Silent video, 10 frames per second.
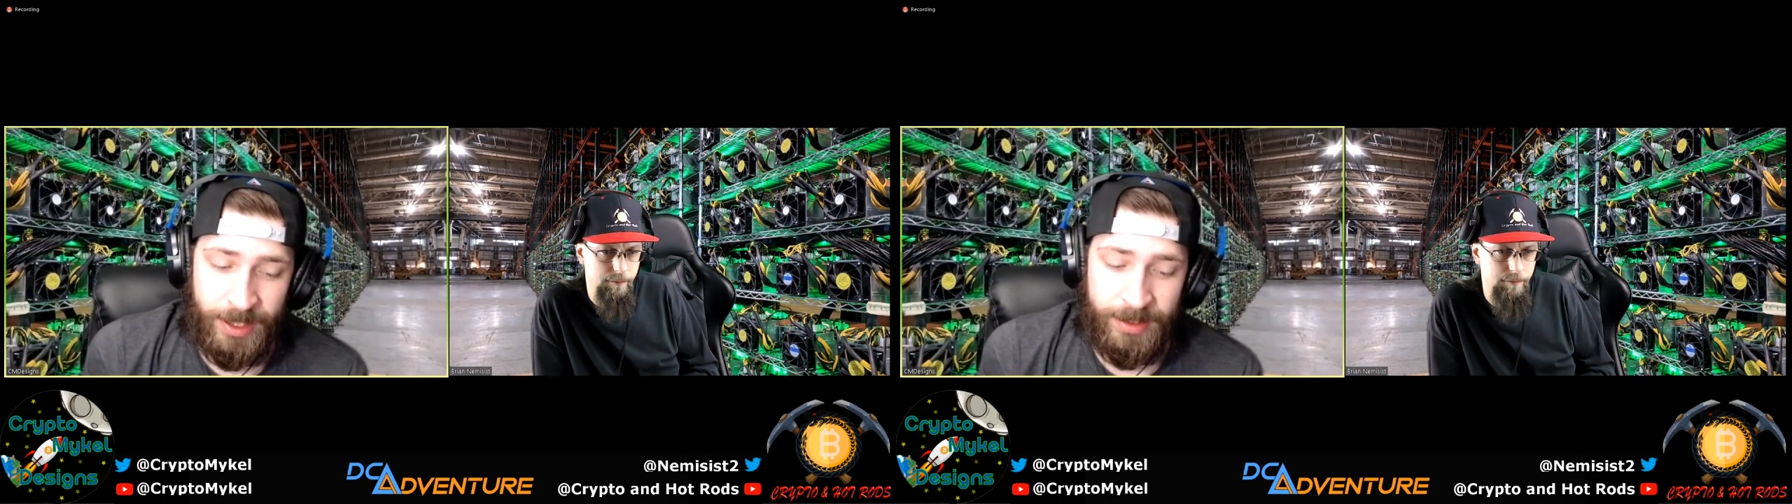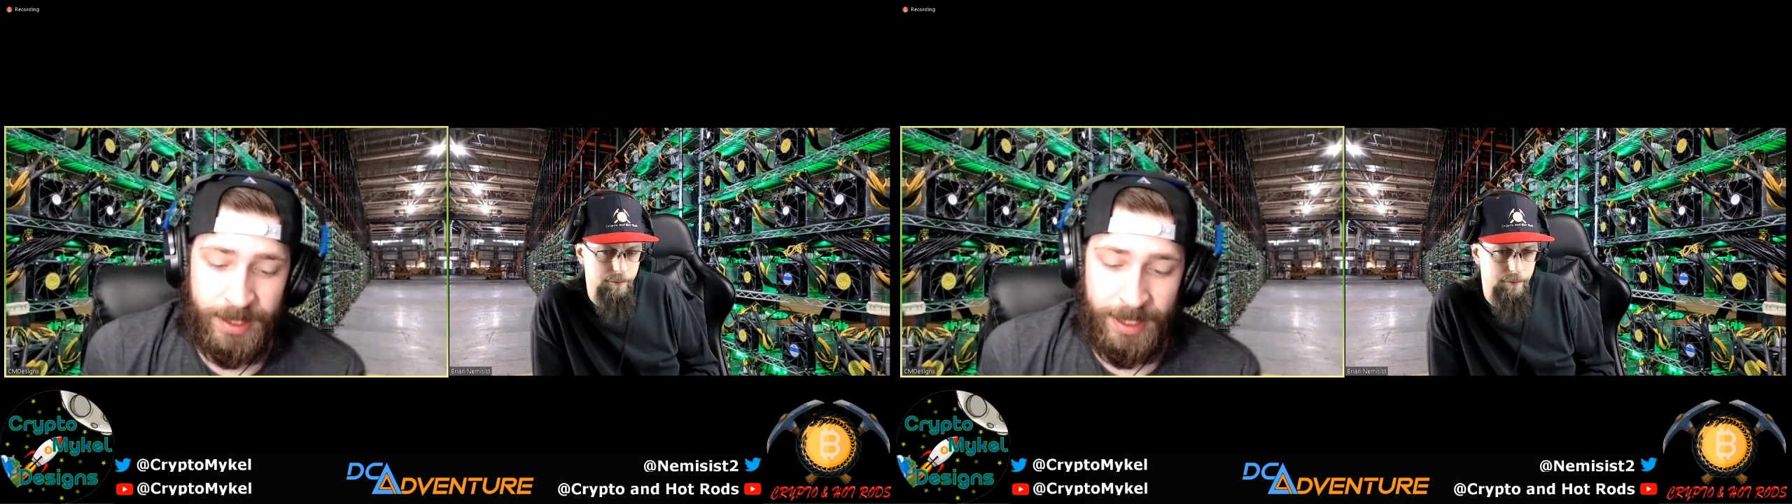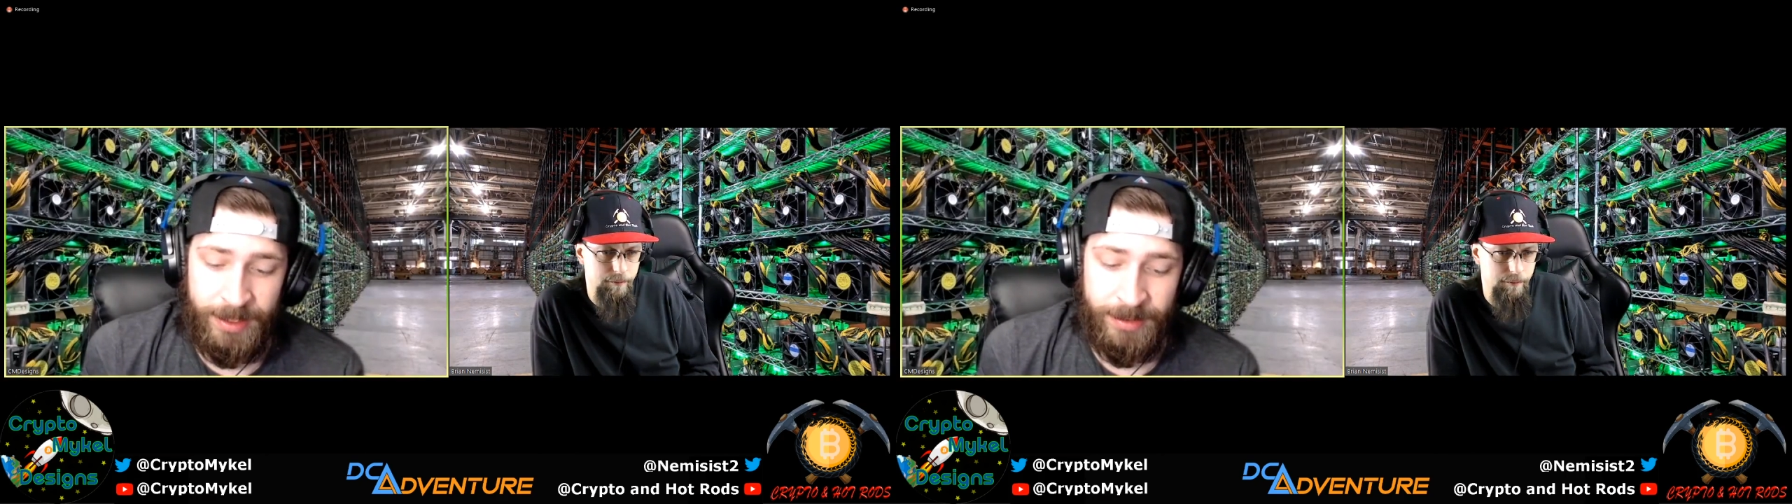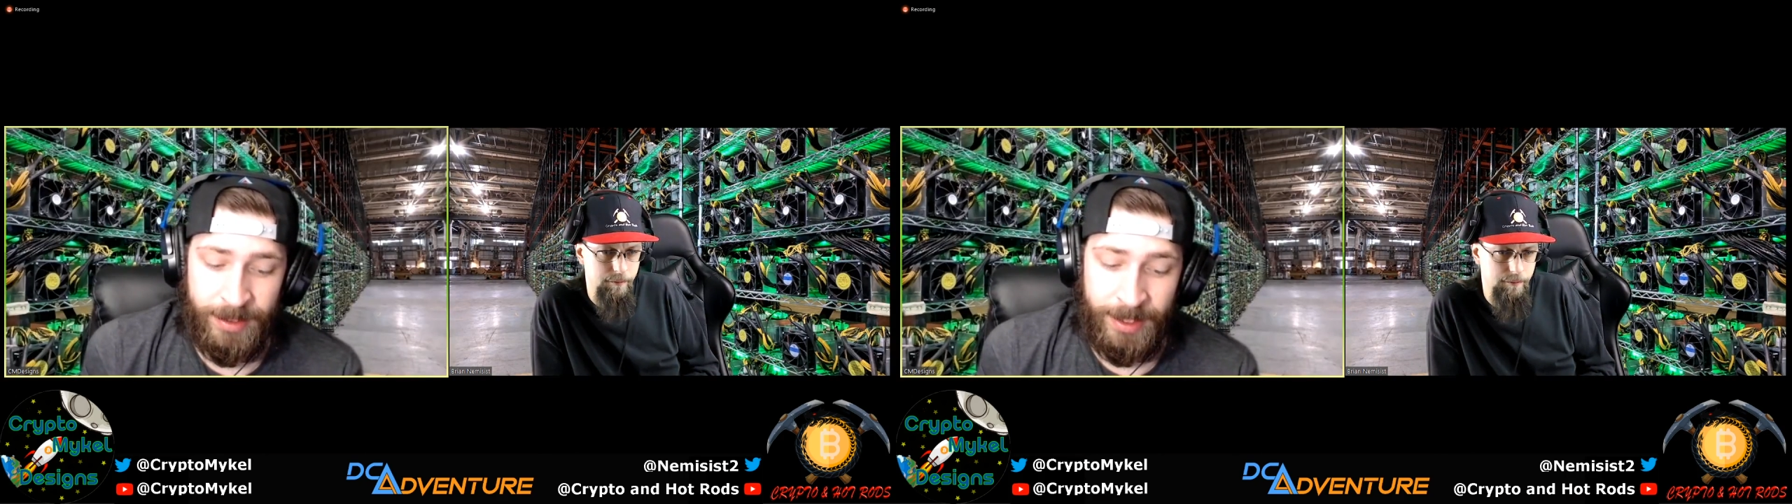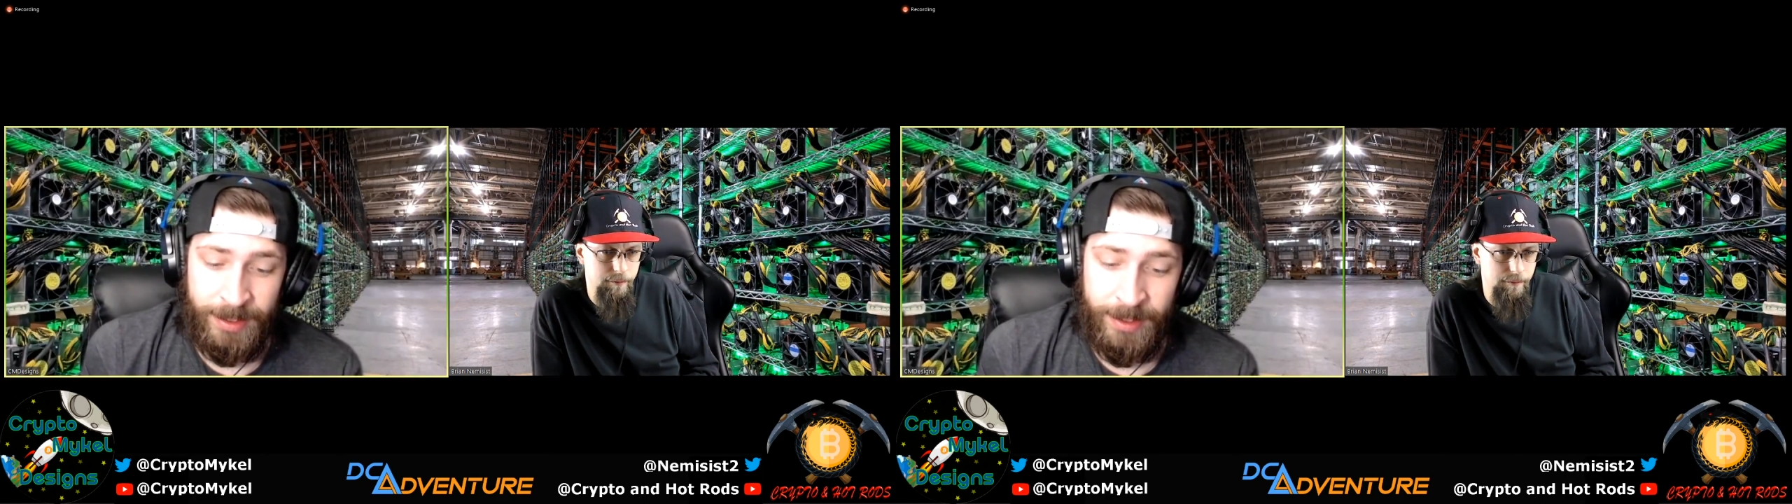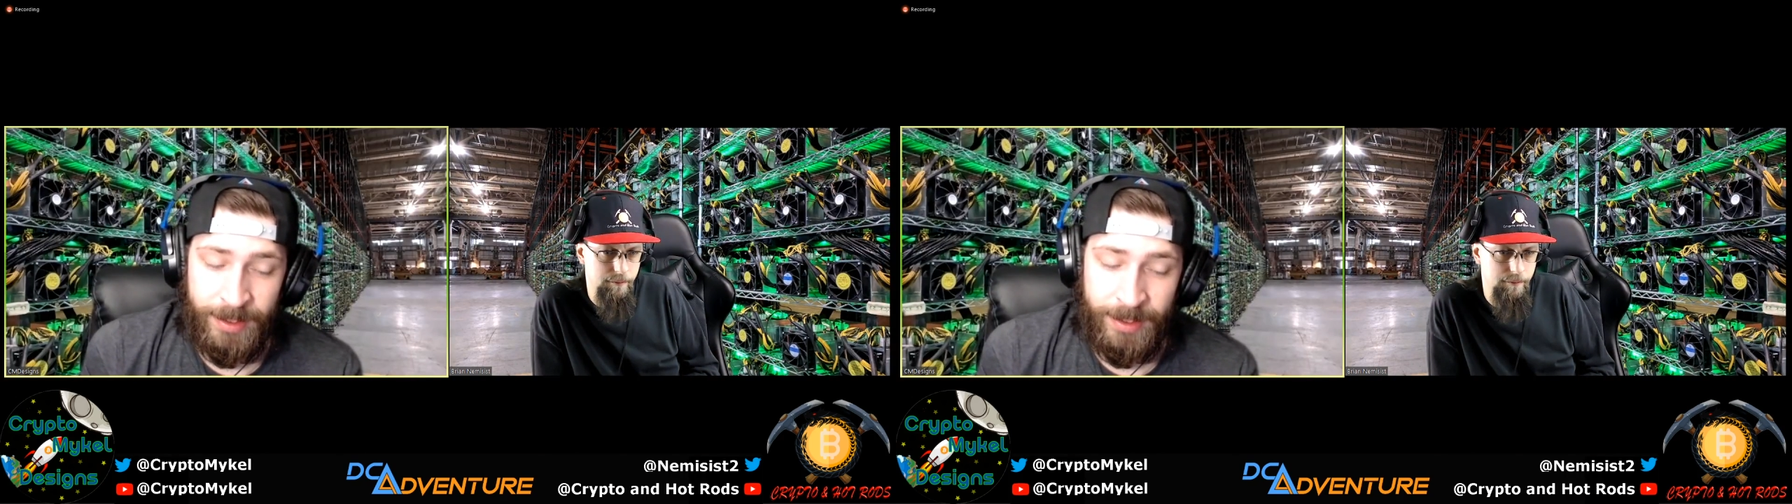stays like